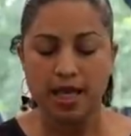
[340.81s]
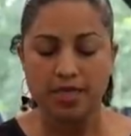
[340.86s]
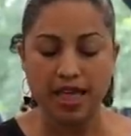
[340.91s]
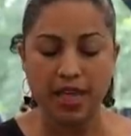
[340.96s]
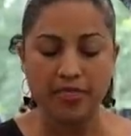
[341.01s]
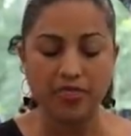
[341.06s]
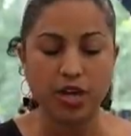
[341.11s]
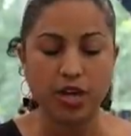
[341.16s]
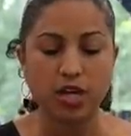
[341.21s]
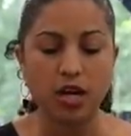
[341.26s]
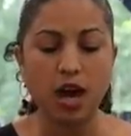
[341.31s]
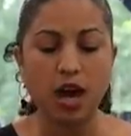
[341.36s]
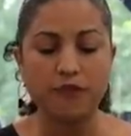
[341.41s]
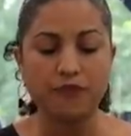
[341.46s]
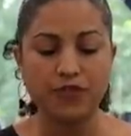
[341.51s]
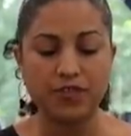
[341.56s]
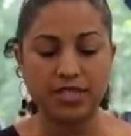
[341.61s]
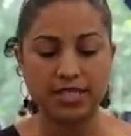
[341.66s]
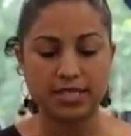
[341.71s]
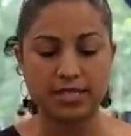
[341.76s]
Then the
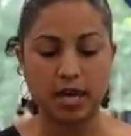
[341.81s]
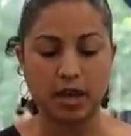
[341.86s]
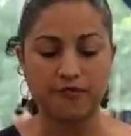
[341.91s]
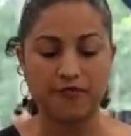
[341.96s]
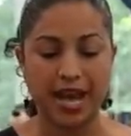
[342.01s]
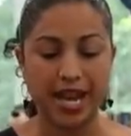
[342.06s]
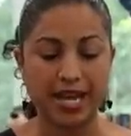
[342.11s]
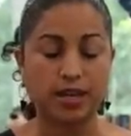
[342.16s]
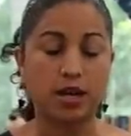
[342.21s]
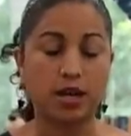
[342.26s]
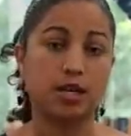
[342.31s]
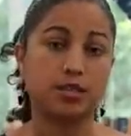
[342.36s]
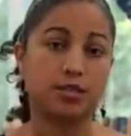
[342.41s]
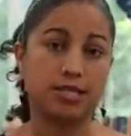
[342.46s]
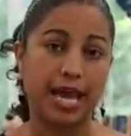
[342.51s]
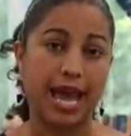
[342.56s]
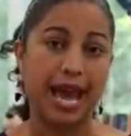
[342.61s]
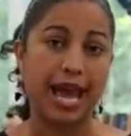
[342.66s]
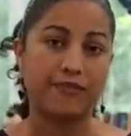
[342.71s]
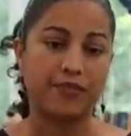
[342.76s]
cuff itself, I cut
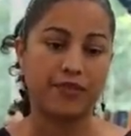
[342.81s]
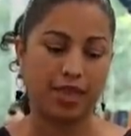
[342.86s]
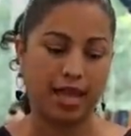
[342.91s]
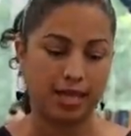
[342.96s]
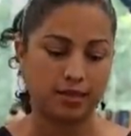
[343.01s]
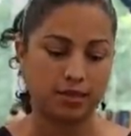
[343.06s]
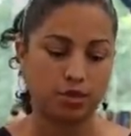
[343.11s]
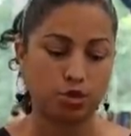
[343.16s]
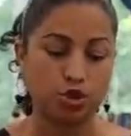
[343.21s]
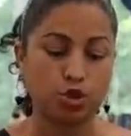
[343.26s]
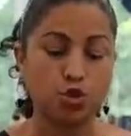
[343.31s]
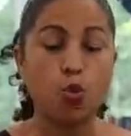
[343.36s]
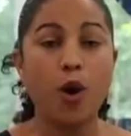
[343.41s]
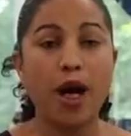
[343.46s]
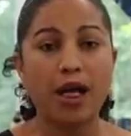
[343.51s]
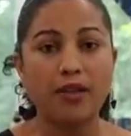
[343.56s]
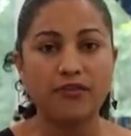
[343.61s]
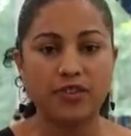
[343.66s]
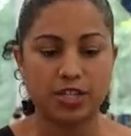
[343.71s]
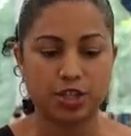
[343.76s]
to half of that. So
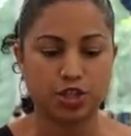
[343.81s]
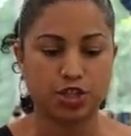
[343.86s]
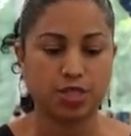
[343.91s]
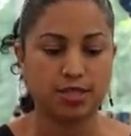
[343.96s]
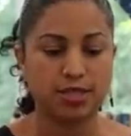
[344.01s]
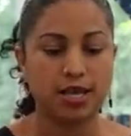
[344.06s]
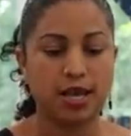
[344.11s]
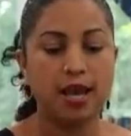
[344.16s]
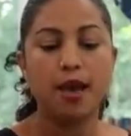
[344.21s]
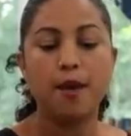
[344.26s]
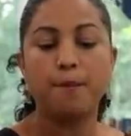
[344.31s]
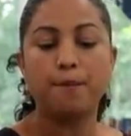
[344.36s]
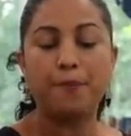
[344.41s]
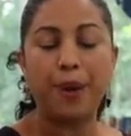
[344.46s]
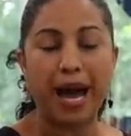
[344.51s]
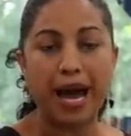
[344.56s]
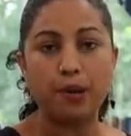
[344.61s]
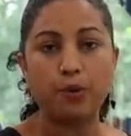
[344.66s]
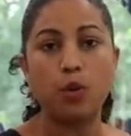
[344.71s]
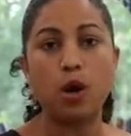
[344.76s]
12 inches
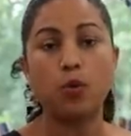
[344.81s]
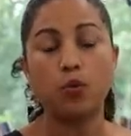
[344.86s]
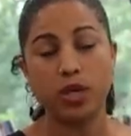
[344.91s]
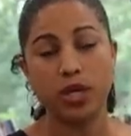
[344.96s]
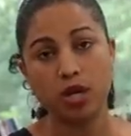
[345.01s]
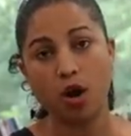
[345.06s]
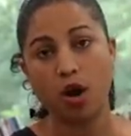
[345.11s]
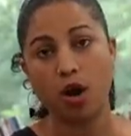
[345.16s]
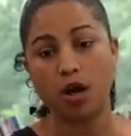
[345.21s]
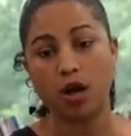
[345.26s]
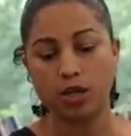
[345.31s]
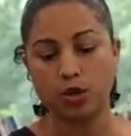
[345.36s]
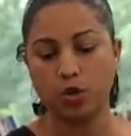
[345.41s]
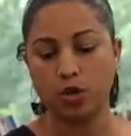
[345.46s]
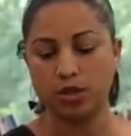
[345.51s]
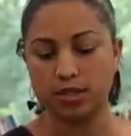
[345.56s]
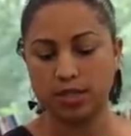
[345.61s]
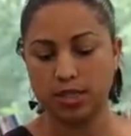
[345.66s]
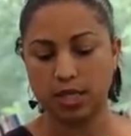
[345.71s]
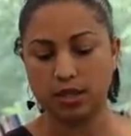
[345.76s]
by what we call in
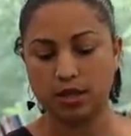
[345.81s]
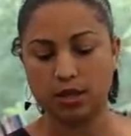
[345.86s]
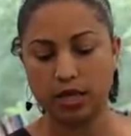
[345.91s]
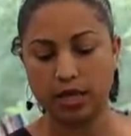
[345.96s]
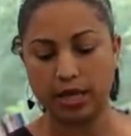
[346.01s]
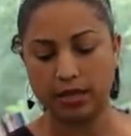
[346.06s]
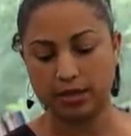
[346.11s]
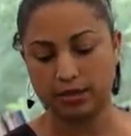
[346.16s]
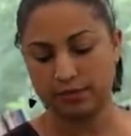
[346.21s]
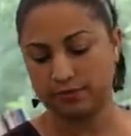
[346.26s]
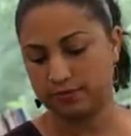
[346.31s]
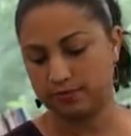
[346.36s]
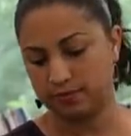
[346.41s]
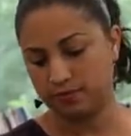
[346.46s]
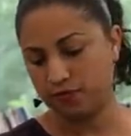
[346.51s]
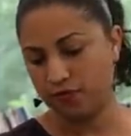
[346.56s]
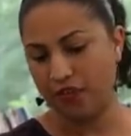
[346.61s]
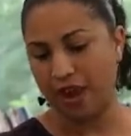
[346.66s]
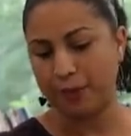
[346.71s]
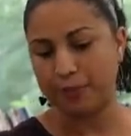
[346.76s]
quilting and in
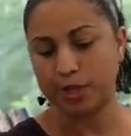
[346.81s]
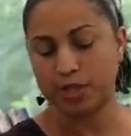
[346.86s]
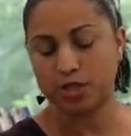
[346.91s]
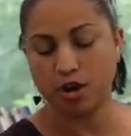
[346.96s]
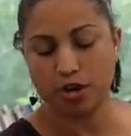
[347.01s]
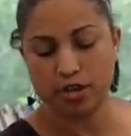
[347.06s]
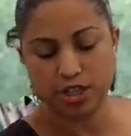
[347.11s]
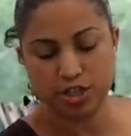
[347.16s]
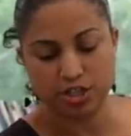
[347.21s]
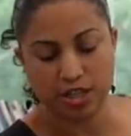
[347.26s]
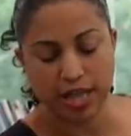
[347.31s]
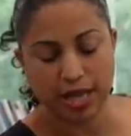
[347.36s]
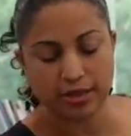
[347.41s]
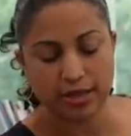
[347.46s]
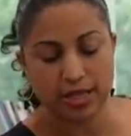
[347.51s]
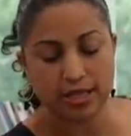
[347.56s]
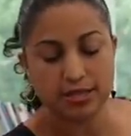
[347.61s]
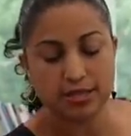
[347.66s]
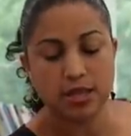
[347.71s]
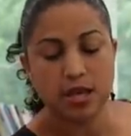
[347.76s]
fabric yardage like
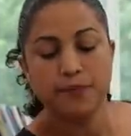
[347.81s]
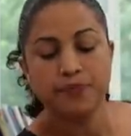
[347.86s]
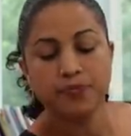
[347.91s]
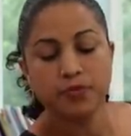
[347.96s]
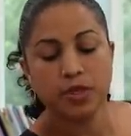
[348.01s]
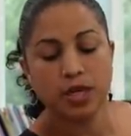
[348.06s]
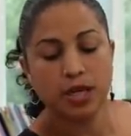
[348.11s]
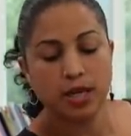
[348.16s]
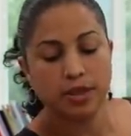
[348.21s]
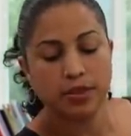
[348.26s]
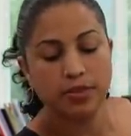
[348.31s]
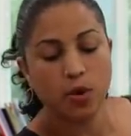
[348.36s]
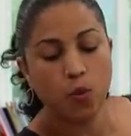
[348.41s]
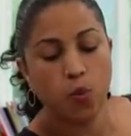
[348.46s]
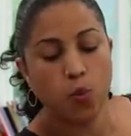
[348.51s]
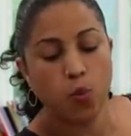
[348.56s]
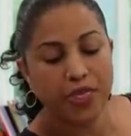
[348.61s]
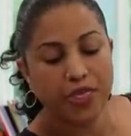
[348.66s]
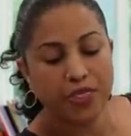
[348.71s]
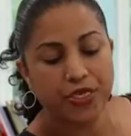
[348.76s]
this, uh, the
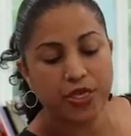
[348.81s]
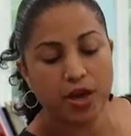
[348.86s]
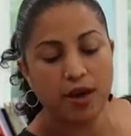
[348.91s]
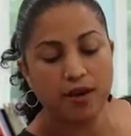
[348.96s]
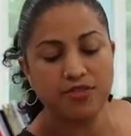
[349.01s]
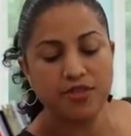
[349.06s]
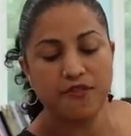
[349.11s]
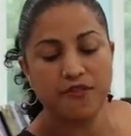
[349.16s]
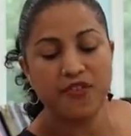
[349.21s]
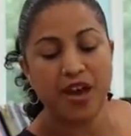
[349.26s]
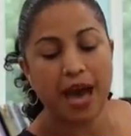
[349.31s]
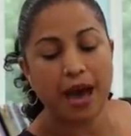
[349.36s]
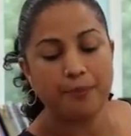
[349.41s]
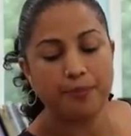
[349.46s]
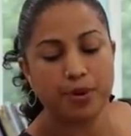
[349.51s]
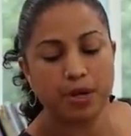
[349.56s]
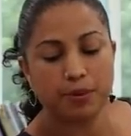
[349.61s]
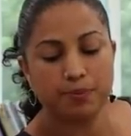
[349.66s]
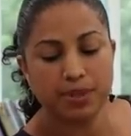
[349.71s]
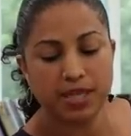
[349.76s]
width of the
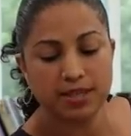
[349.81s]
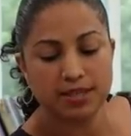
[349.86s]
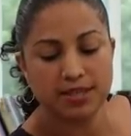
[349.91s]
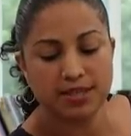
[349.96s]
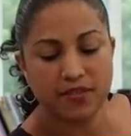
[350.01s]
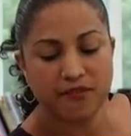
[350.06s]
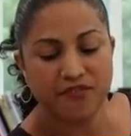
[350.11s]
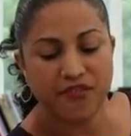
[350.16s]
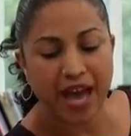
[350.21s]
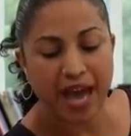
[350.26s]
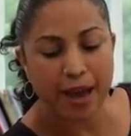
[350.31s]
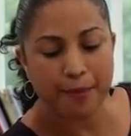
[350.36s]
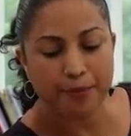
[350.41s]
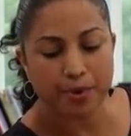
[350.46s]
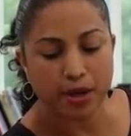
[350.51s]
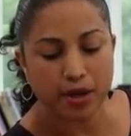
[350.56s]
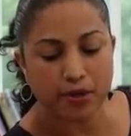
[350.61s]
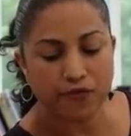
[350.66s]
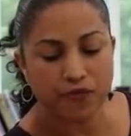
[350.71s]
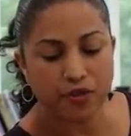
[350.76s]
fabric because the
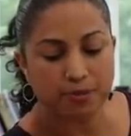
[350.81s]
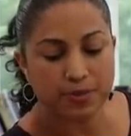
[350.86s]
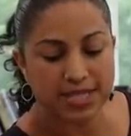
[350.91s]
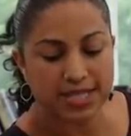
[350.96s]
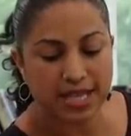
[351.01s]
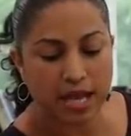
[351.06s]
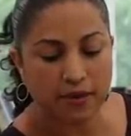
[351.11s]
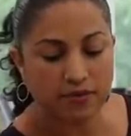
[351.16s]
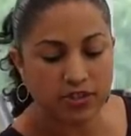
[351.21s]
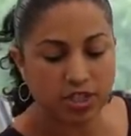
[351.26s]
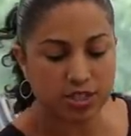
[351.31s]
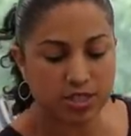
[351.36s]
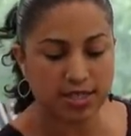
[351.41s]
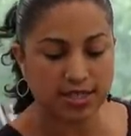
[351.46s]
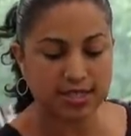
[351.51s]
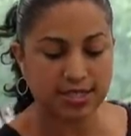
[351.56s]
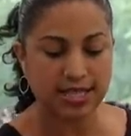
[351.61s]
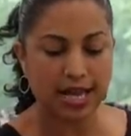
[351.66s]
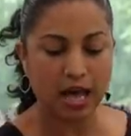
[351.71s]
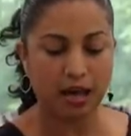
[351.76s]
fabric from selvage to
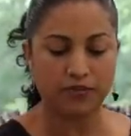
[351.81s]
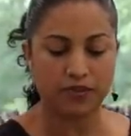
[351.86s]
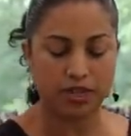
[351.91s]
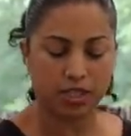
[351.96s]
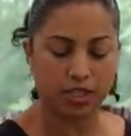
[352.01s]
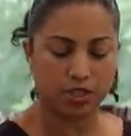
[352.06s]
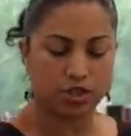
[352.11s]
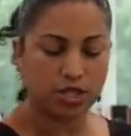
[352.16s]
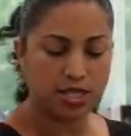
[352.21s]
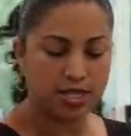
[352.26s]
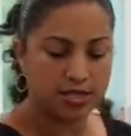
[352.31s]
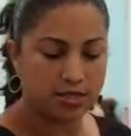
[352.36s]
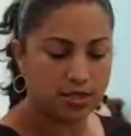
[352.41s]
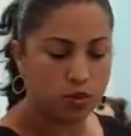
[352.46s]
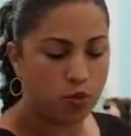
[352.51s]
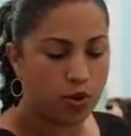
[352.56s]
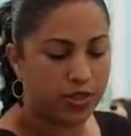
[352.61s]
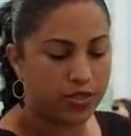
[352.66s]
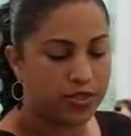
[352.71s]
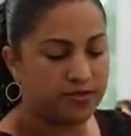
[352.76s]
selvage is the
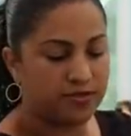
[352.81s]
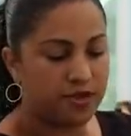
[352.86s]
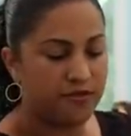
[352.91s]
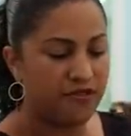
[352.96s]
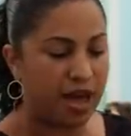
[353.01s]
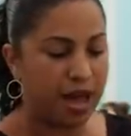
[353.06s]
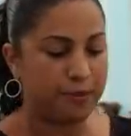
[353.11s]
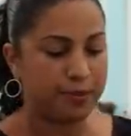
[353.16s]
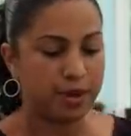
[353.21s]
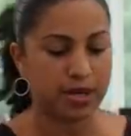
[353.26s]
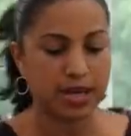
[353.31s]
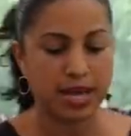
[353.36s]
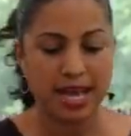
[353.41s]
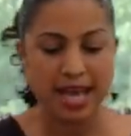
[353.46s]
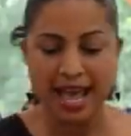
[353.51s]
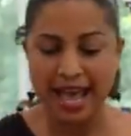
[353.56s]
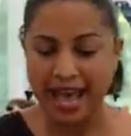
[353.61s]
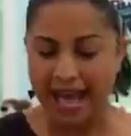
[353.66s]
width of the fabric.